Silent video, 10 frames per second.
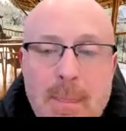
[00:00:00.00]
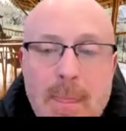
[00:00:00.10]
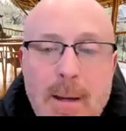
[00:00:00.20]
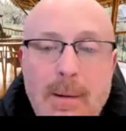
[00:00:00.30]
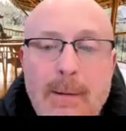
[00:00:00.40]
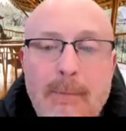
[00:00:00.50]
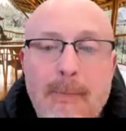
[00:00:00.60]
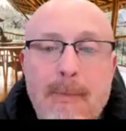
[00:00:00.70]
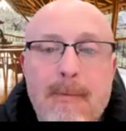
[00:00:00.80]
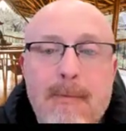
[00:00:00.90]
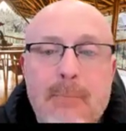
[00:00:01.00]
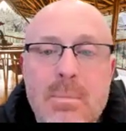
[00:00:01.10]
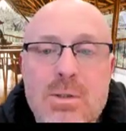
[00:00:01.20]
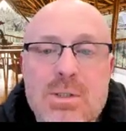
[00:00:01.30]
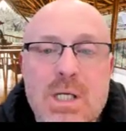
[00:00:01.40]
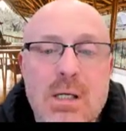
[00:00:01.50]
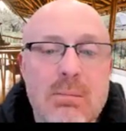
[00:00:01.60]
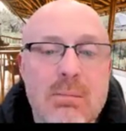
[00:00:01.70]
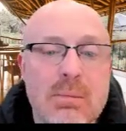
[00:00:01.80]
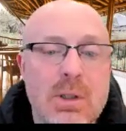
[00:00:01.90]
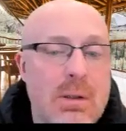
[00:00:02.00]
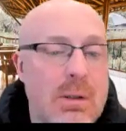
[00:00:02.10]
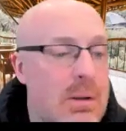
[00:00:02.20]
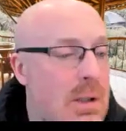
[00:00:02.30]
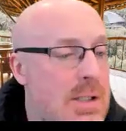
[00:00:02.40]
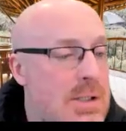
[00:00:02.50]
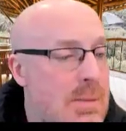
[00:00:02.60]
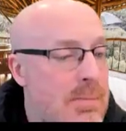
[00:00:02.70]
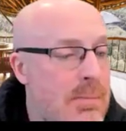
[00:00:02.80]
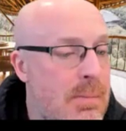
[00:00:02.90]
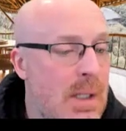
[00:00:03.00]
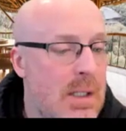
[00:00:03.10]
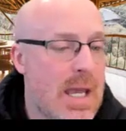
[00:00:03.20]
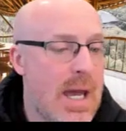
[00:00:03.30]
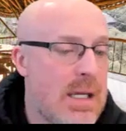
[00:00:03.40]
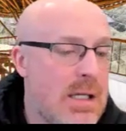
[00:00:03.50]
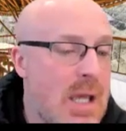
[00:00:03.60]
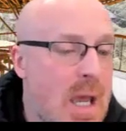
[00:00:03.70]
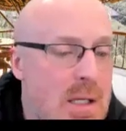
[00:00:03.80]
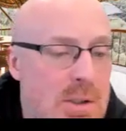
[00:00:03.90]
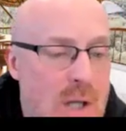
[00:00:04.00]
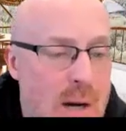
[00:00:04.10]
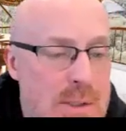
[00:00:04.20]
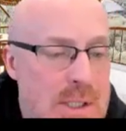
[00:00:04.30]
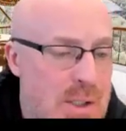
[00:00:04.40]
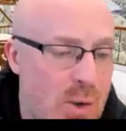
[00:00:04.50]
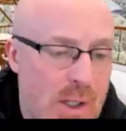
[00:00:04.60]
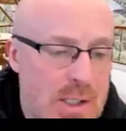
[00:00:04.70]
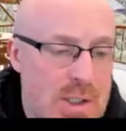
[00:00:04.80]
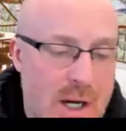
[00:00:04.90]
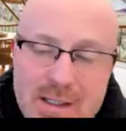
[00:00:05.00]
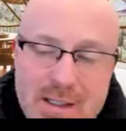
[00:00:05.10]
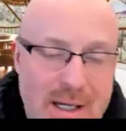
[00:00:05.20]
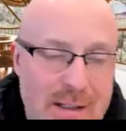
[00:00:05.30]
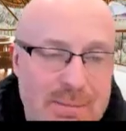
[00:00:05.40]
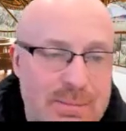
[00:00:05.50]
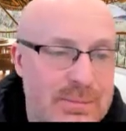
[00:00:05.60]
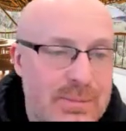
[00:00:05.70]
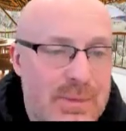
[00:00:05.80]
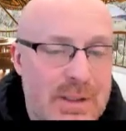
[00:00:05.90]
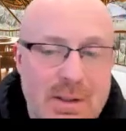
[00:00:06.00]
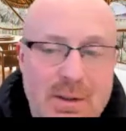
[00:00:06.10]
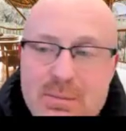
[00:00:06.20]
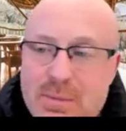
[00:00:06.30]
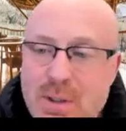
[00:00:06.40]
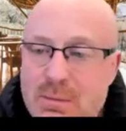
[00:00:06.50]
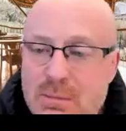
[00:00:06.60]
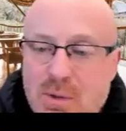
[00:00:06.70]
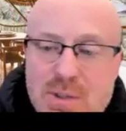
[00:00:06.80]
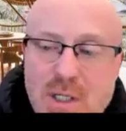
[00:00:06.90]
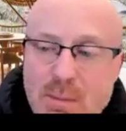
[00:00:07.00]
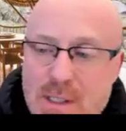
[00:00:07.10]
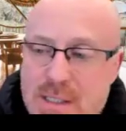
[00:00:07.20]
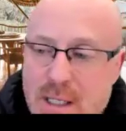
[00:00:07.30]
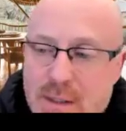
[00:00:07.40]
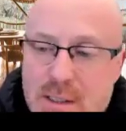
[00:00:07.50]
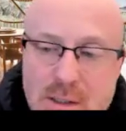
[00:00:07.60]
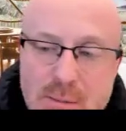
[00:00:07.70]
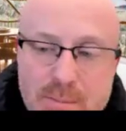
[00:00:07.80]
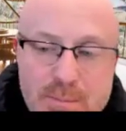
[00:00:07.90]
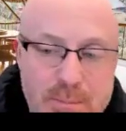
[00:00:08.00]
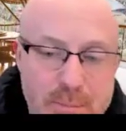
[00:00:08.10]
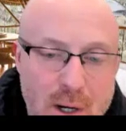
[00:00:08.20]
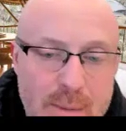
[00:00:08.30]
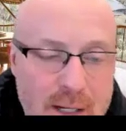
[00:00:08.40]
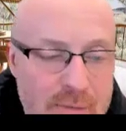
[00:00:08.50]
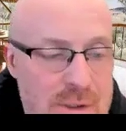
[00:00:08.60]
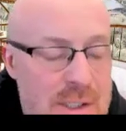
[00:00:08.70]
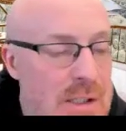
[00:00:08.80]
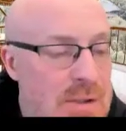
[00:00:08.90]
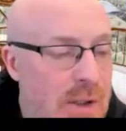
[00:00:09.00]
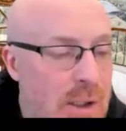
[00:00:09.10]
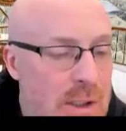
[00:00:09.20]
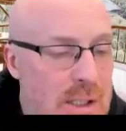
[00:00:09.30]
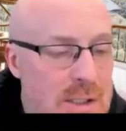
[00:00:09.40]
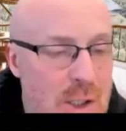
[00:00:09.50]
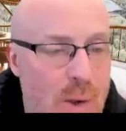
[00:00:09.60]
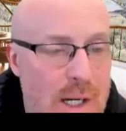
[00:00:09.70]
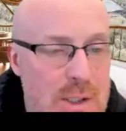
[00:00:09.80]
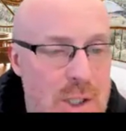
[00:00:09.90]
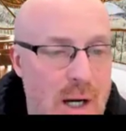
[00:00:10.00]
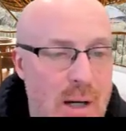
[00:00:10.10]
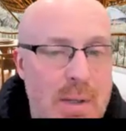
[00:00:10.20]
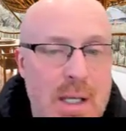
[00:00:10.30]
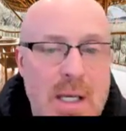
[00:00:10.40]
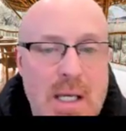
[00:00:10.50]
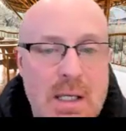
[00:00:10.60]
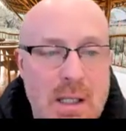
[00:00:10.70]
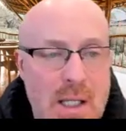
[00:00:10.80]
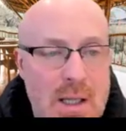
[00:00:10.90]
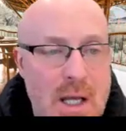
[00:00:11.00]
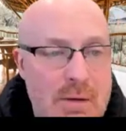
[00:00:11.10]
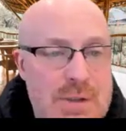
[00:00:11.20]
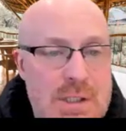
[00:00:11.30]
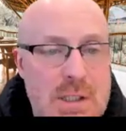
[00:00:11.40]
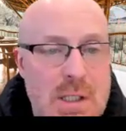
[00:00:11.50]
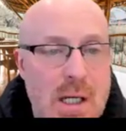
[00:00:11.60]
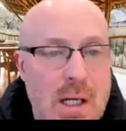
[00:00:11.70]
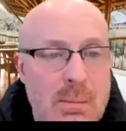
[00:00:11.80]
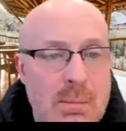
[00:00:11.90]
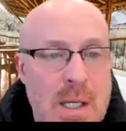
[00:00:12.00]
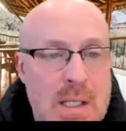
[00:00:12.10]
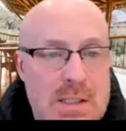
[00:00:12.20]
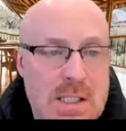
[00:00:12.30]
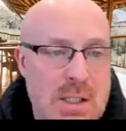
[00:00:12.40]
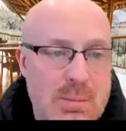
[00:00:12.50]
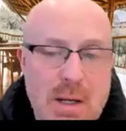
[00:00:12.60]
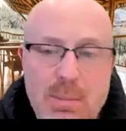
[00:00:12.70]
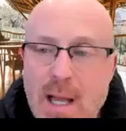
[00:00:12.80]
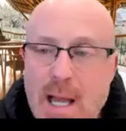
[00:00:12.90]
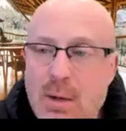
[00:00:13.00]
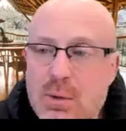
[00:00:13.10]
All right, you see it? Good, awesome. Yeah, Thomas does a great job. I don't tell him I said this. He'll probably never see this video. He does a great job. He loves teaching people how